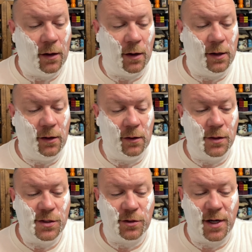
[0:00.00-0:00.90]
did a
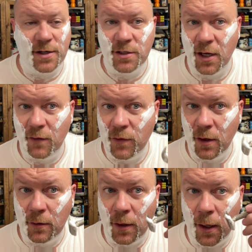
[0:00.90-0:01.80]
straight shave the
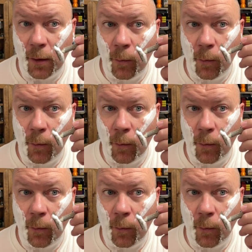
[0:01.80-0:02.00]
other day,